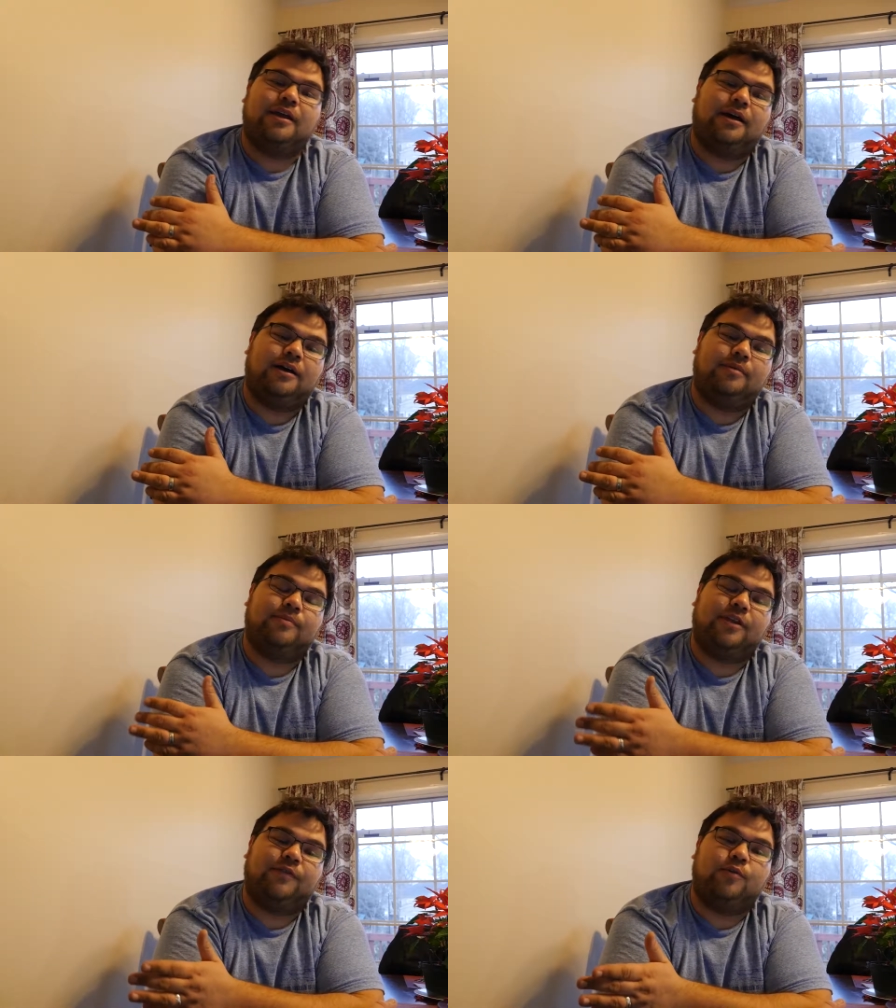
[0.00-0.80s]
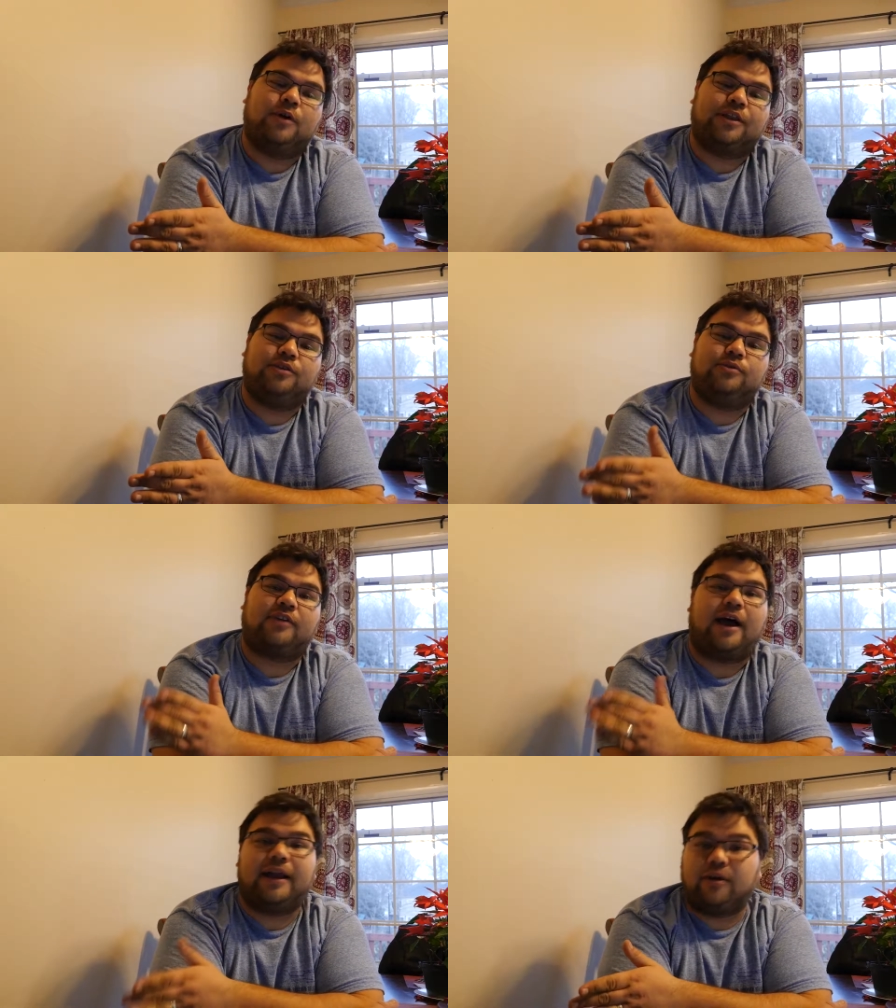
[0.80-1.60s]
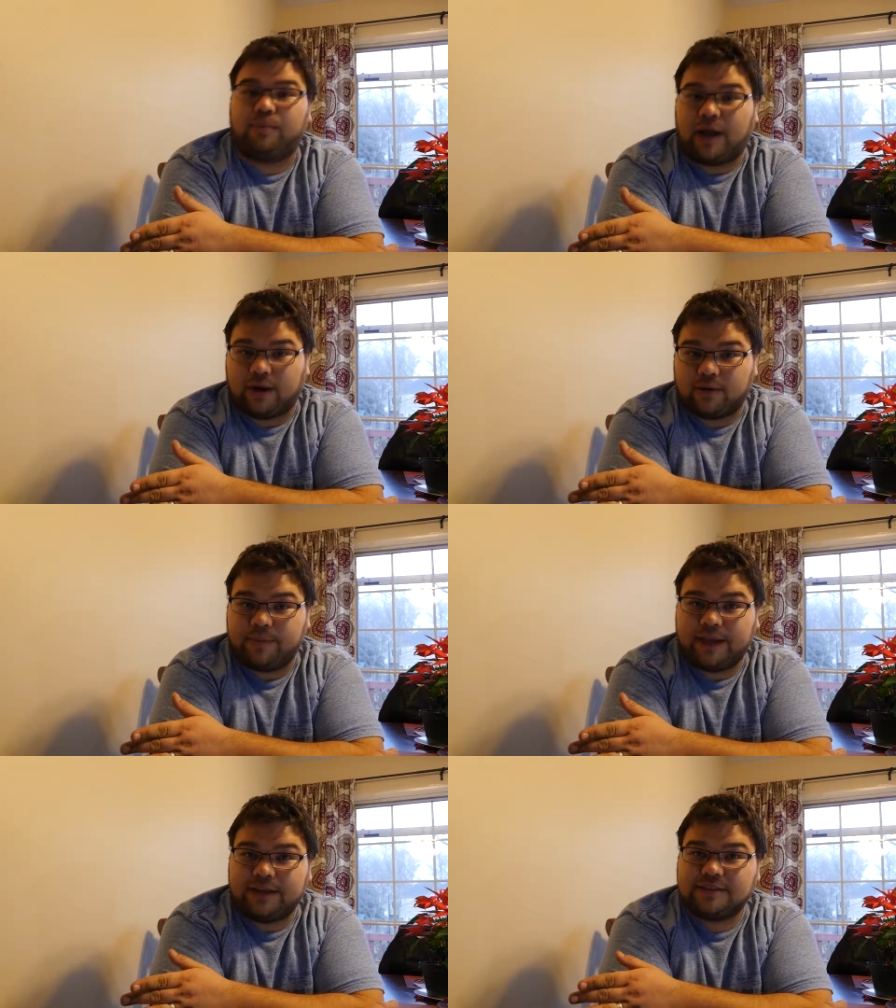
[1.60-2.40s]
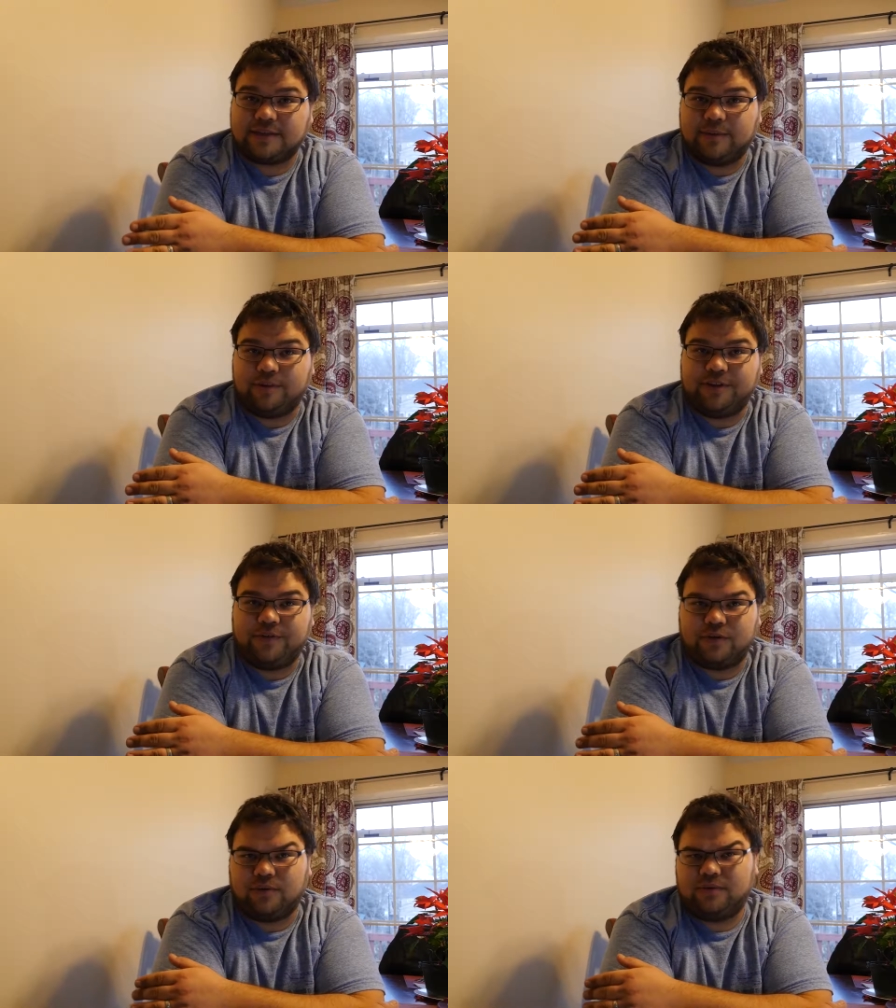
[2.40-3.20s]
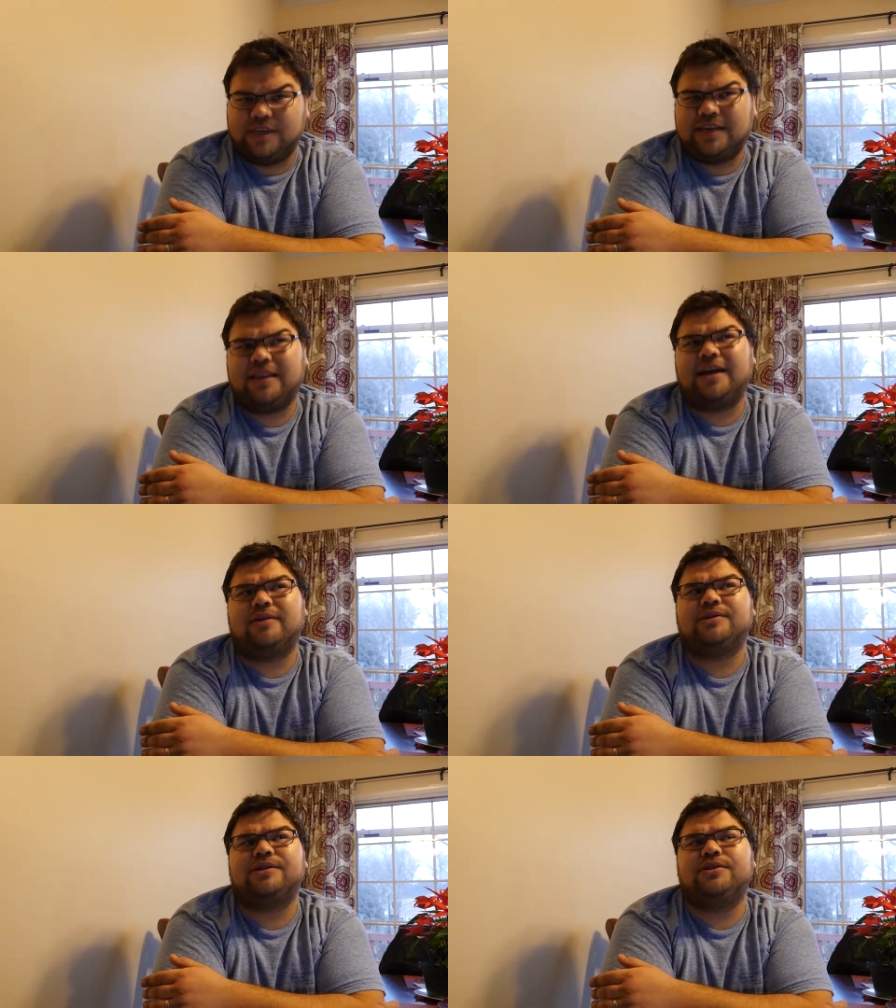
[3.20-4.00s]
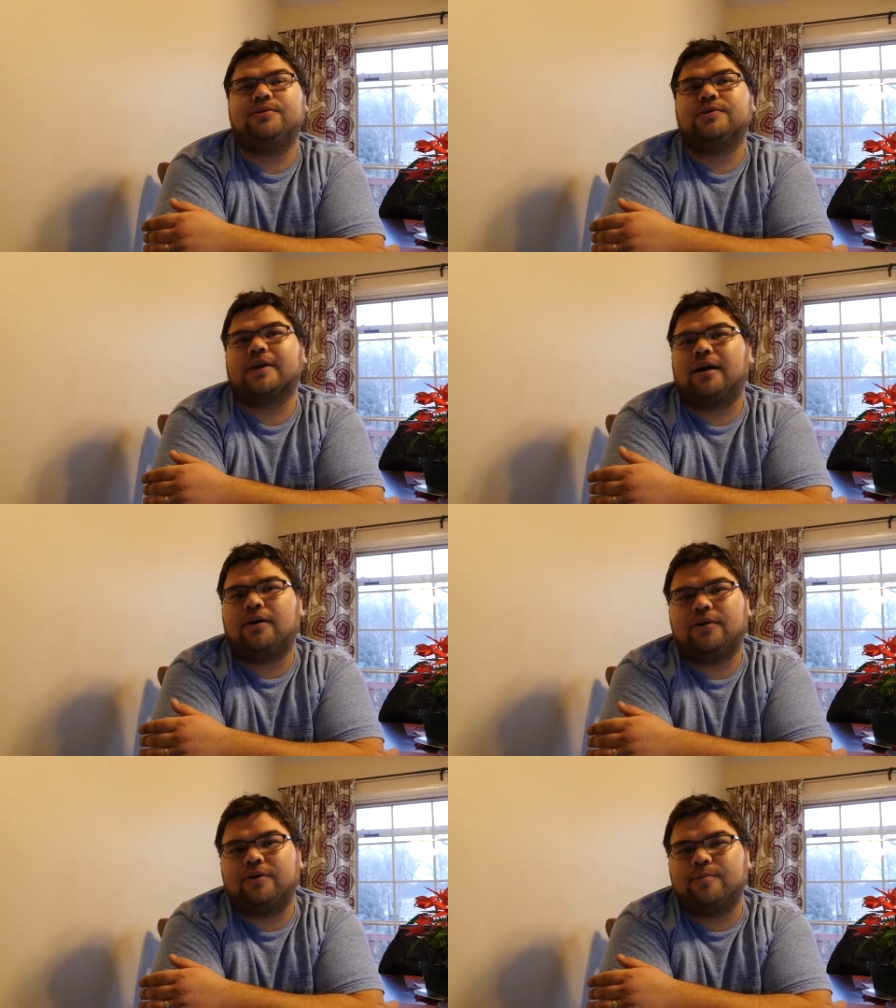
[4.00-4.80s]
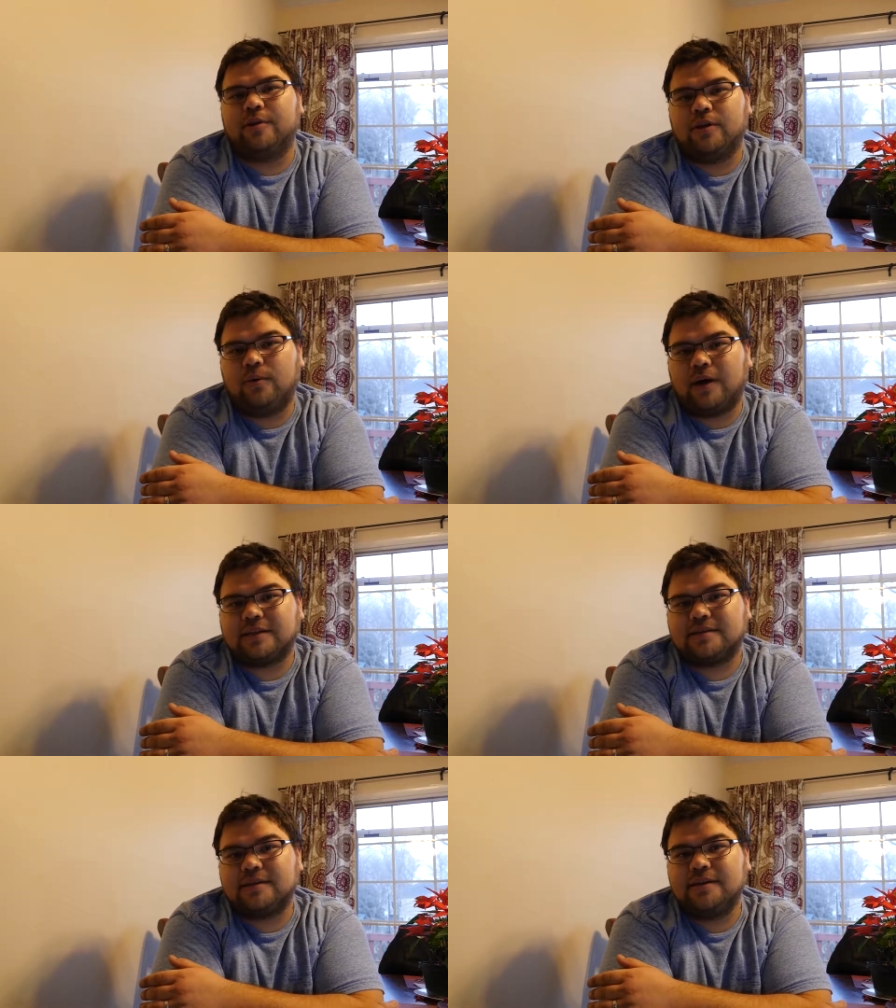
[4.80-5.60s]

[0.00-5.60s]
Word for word: Um, if you want to use higher power bands, I believe you're only allowed to use like 100 milliwatts